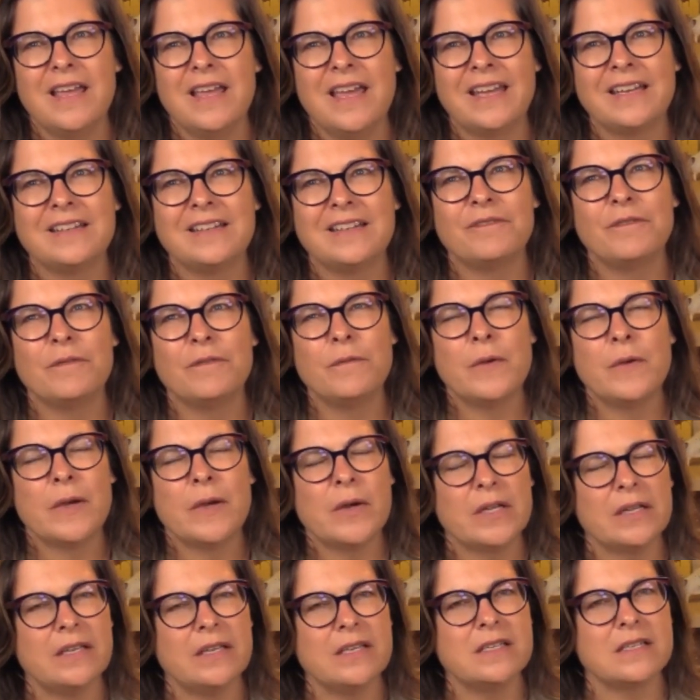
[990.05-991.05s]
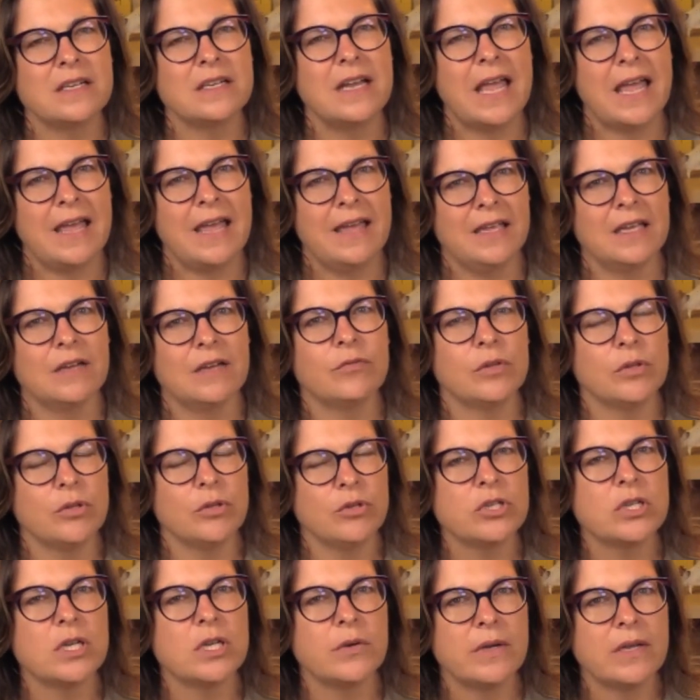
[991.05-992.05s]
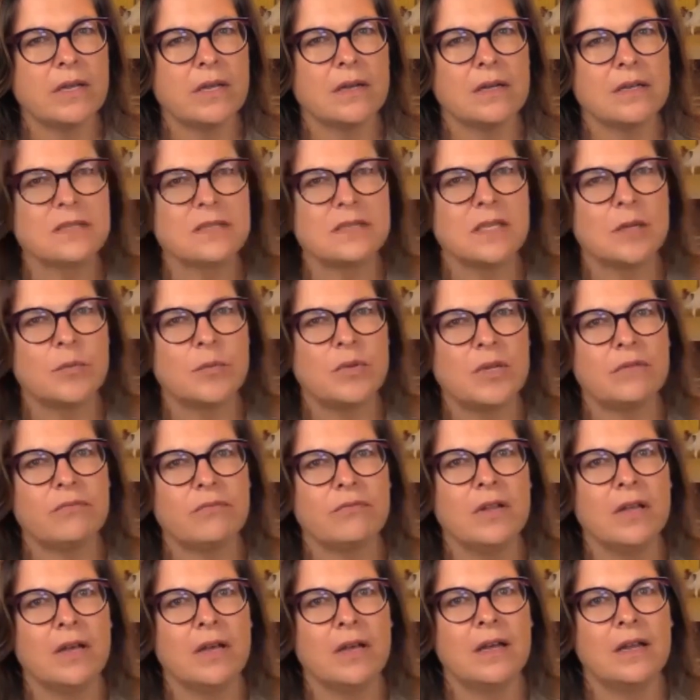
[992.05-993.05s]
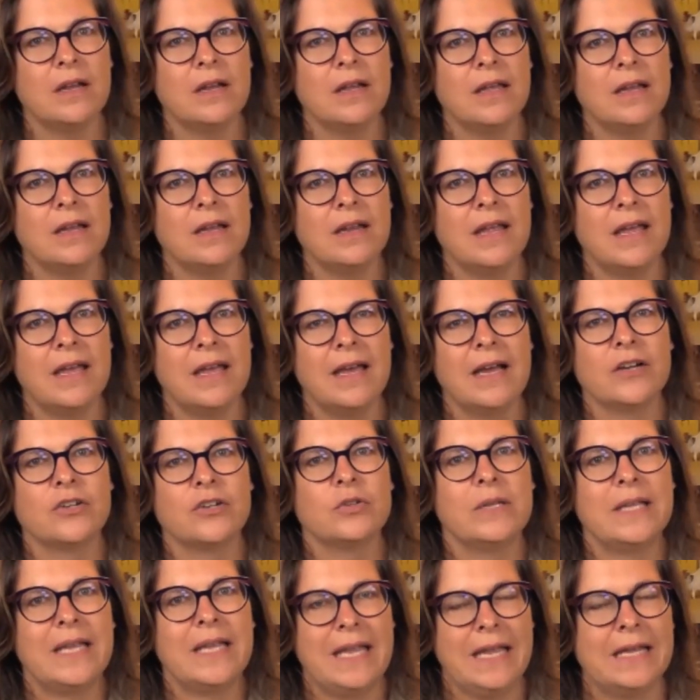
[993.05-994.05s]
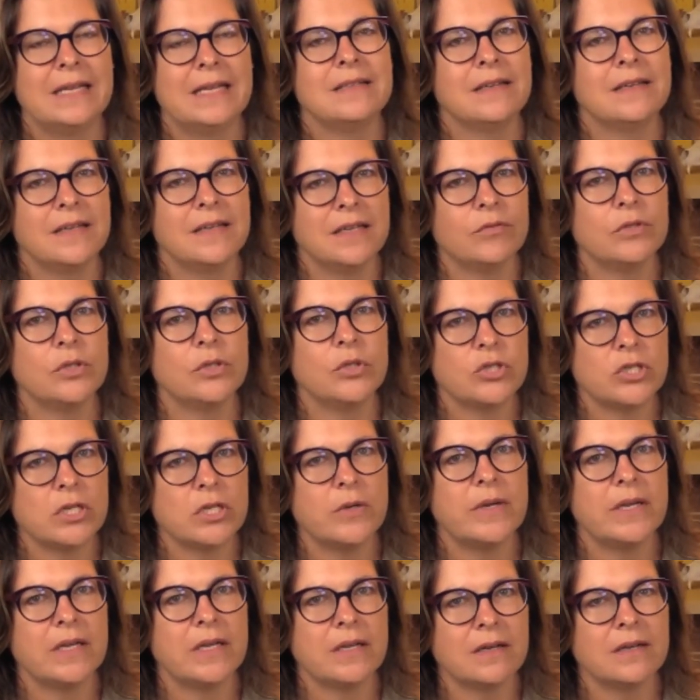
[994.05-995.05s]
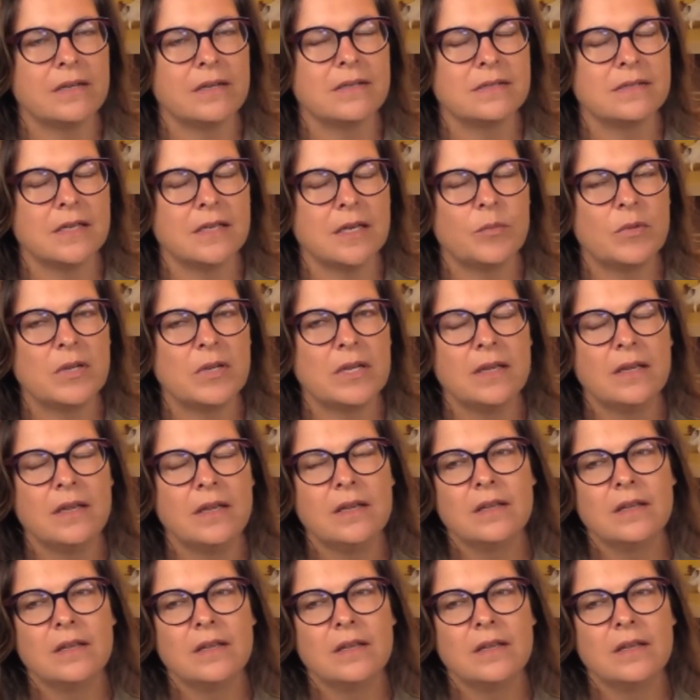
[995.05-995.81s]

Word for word: at the very least an a-evolutionary concept, if not an actually anti-evolutionary concept.